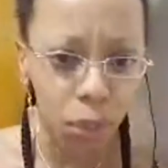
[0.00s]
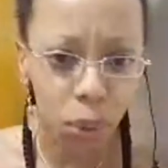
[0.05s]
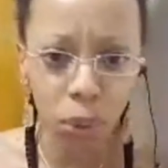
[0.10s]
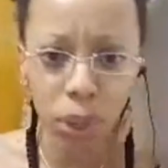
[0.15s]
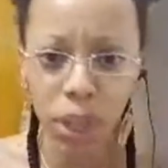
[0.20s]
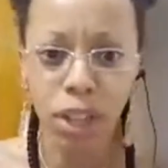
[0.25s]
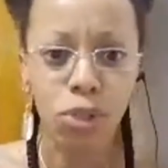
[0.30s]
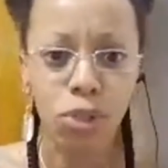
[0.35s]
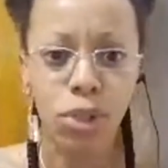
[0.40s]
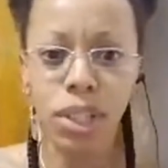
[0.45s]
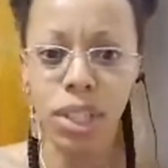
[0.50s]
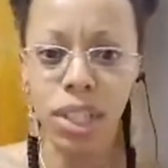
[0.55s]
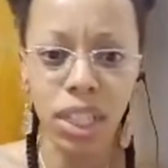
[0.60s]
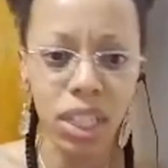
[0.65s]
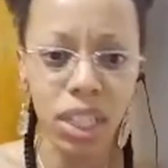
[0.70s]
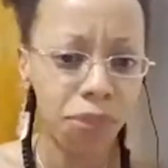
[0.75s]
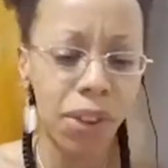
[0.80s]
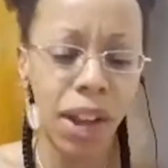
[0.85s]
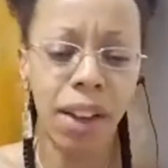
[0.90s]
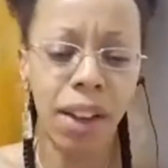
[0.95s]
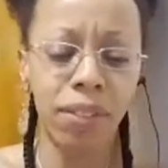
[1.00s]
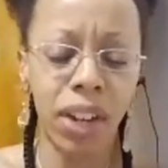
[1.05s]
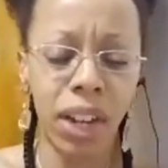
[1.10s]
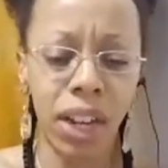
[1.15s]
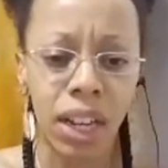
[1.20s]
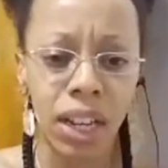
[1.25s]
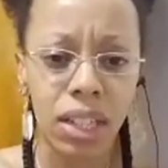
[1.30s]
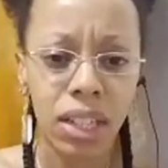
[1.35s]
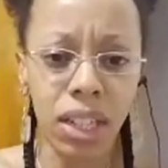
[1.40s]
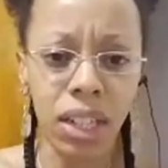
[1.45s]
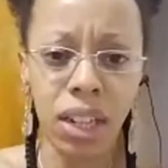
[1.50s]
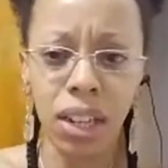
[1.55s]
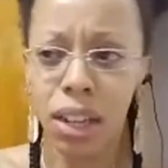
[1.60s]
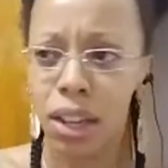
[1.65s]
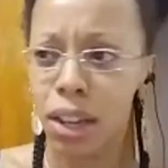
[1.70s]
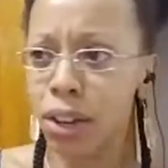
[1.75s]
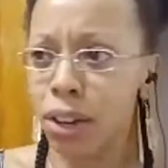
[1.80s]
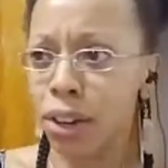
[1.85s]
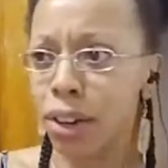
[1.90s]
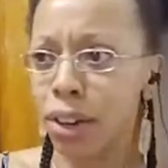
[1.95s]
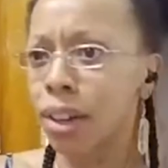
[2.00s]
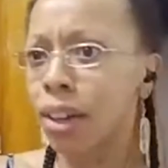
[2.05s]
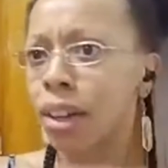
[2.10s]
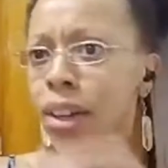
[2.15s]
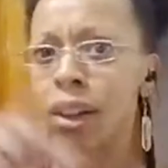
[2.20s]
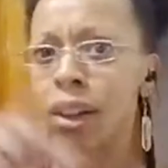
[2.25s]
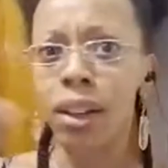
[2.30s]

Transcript: 365 days in a year,